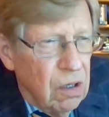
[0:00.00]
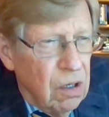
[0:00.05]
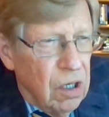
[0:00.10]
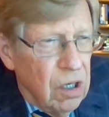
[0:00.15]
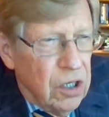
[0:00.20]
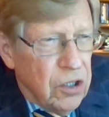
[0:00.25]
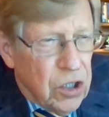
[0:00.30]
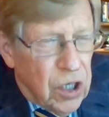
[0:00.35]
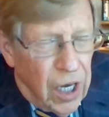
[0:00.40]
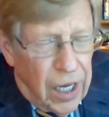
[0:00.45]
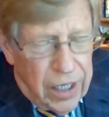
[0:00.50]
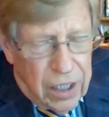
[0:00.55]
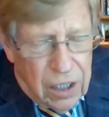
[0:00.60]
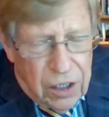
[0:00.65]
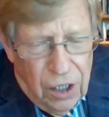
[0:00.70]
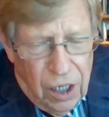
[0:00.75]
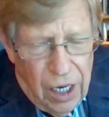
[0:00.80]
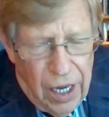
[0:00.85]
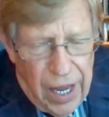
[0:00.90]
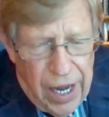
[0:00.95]
it's like
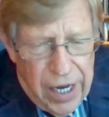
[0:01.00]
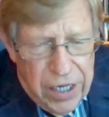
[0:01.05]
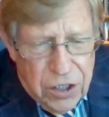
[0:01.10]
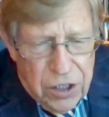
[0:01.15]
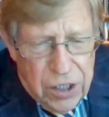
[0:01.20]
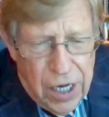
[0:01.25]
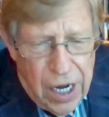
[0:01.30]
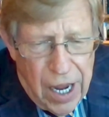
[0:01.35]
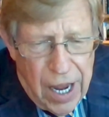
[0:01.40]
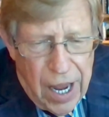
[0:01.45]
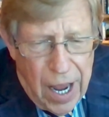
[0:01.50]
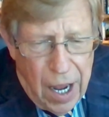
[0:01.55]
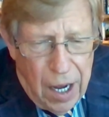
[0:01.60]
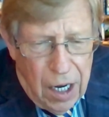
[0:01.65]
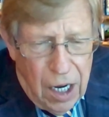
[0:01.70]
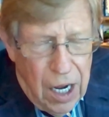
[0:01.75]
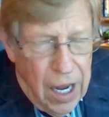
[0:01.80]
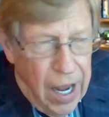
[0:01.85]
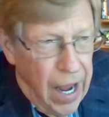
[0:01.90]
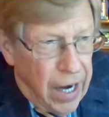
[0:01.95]
the last
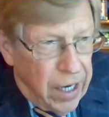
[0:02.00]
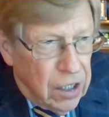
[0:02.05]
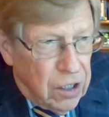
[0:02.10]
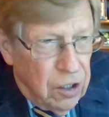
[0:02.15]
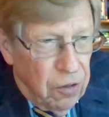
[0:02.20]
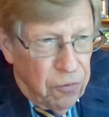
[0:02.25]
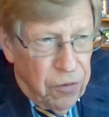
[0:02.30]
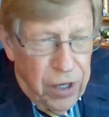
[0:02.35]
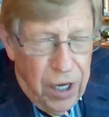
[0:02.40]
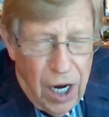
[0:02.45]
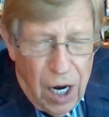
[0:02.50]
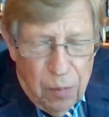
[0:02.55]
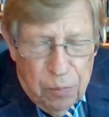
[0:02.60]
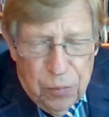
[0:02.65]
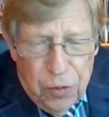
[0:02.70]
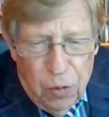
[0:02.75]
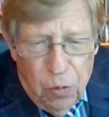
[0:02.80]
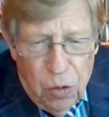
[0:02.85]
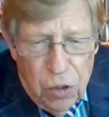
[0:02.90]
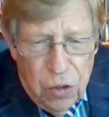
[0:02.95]
act of the
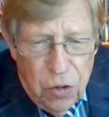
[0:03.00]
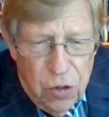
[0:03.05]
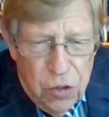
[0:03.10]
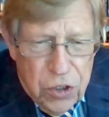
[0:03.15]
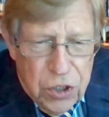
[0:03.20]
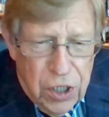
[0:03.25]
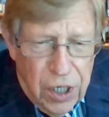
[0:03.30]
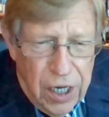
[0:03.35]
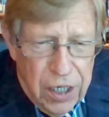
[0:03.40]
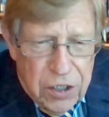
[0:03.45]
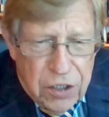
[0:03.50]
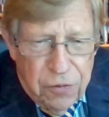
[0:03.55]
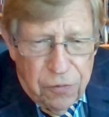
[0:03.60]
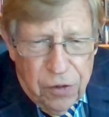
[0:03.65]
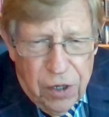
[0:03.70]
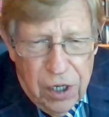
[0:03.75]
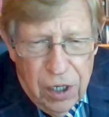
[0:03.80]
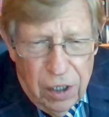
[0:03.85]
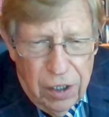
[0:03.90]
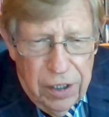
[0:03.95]
opera where there's lots of
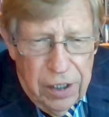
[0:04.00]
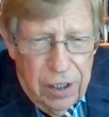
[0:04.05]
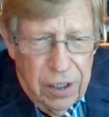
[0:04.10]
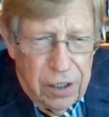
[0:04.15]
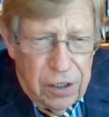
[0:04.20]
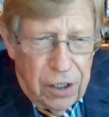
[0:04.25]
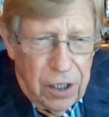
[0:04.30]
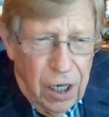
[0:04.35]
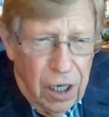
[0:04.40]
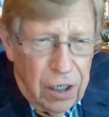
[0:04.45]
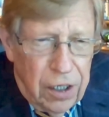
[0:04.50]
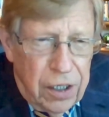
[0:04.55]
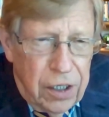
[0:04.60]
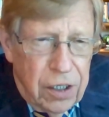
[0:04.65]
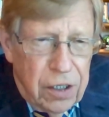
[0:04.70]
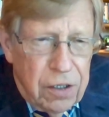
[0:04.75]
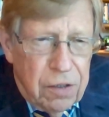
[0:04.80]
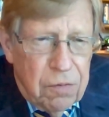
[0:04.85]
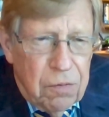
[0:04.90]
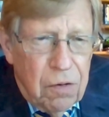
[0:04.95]
killing and yelling
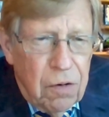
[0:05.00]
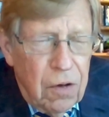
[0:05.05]
and